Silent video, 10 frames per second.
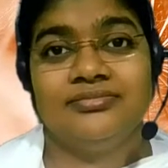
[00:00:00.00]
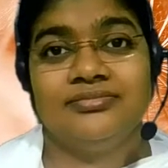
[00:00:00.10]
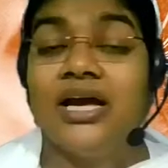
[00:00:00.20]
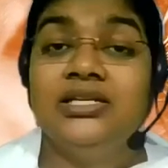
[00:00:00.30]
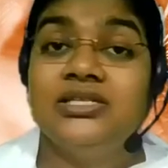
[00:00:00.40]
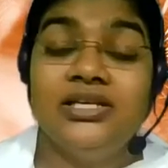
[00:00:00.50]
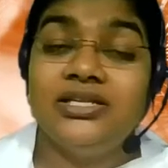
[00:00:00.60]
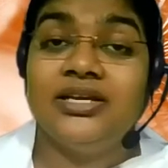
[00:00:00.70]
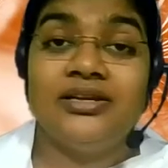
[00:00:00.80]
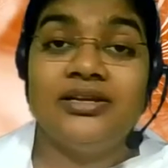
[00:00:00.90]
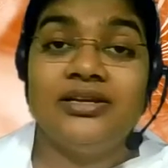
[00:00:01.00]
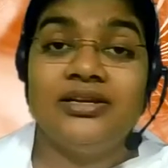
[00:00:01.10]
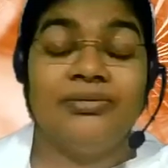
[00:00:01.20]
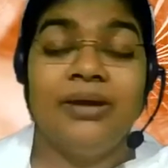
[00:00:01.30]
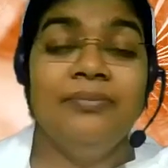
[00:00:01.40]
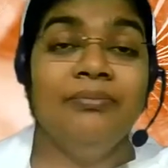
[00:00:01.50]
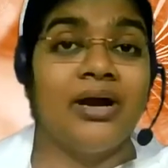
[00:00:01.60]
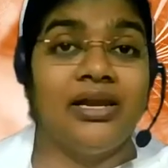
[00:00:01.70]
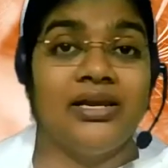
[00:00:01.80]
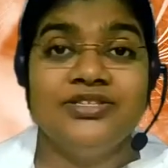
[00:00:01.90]
Actually, there is an
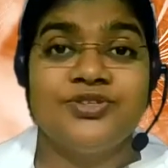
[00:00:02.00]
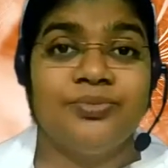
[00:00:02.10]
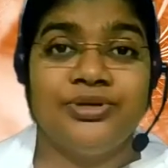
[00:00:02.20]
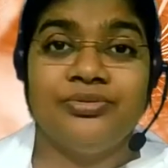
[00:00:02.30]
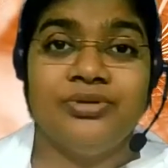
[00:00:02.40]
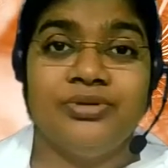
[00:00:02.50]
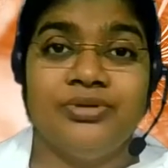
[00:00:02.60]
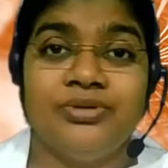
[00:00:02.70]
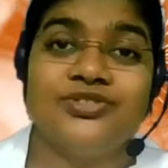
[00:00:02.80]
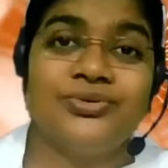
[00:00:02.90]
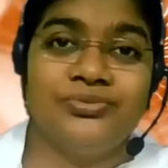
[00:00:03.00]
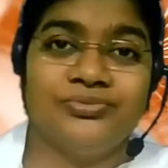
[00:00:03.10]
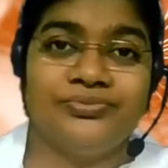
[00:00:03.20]
imbalance between these two.